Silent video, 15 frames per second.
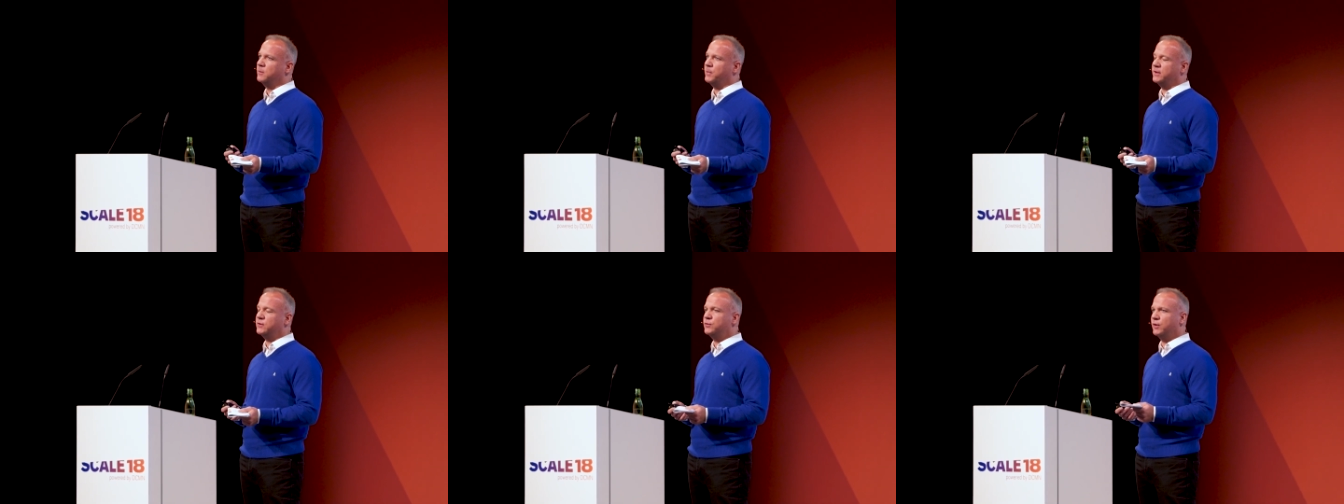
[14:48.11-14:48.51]

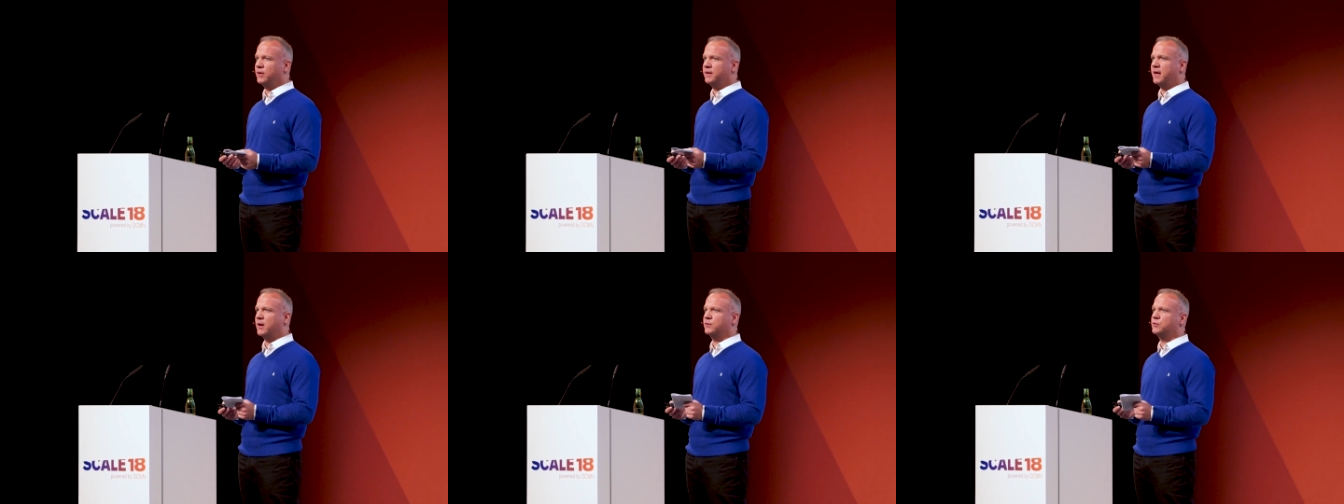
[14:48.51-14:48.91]
but it
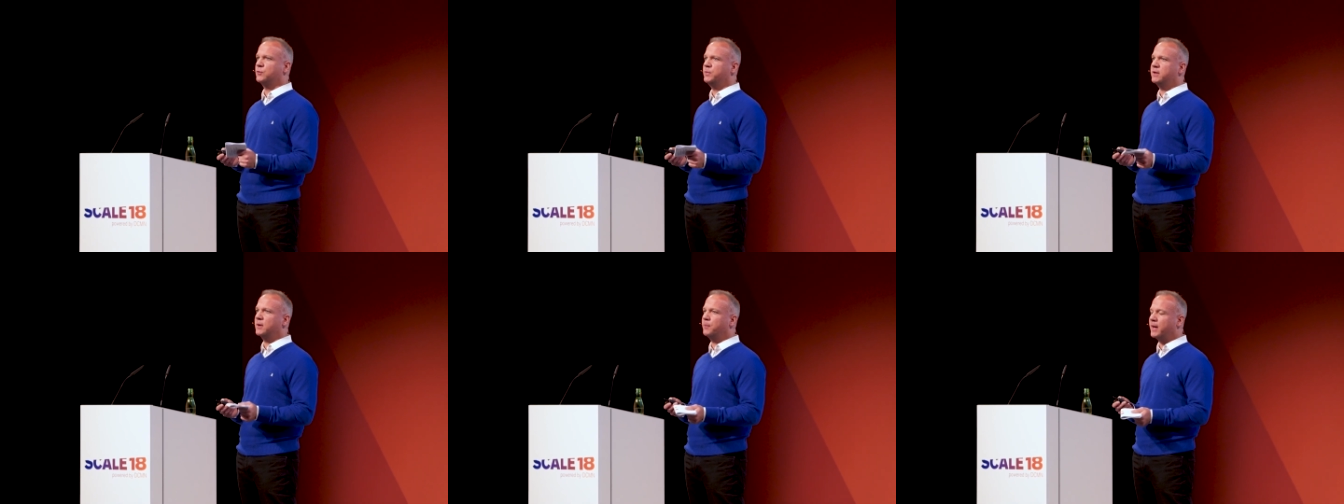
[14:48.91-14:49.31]
turned out to
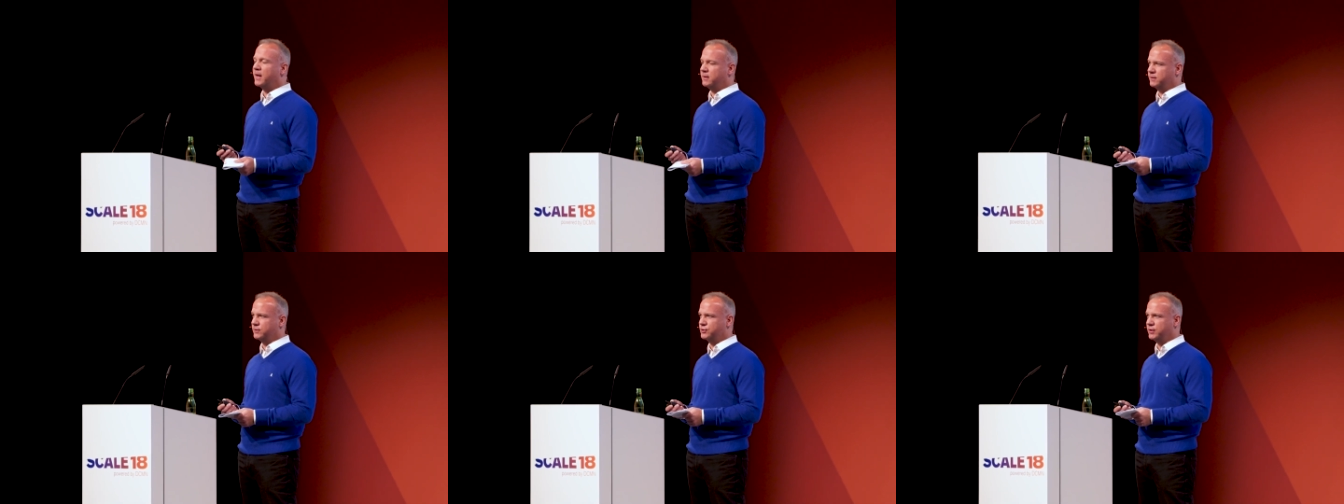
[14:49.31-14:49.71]
be a
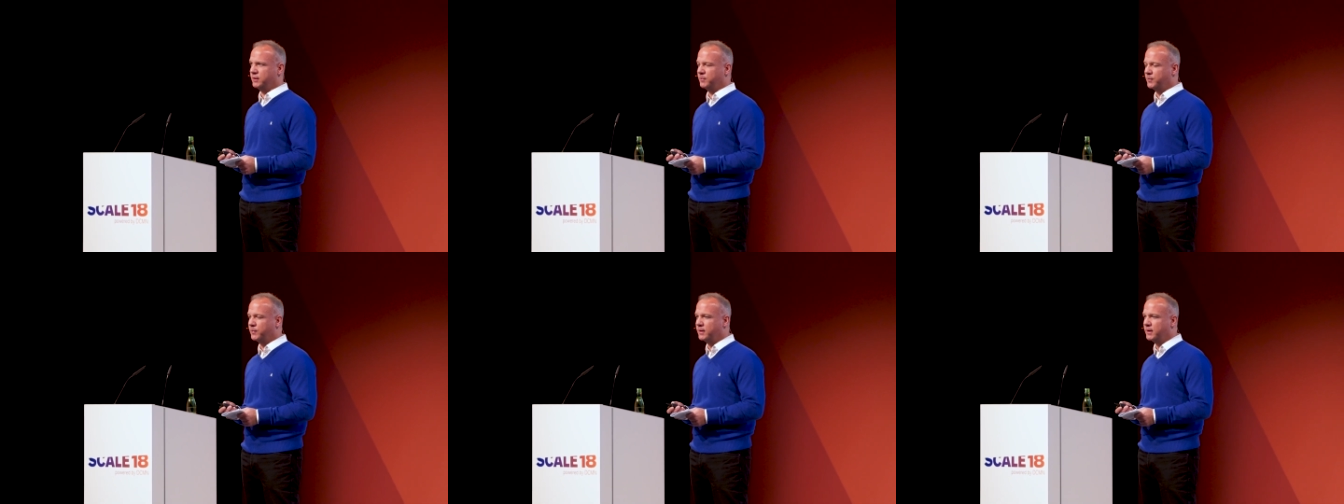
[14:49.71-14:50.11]
partnership.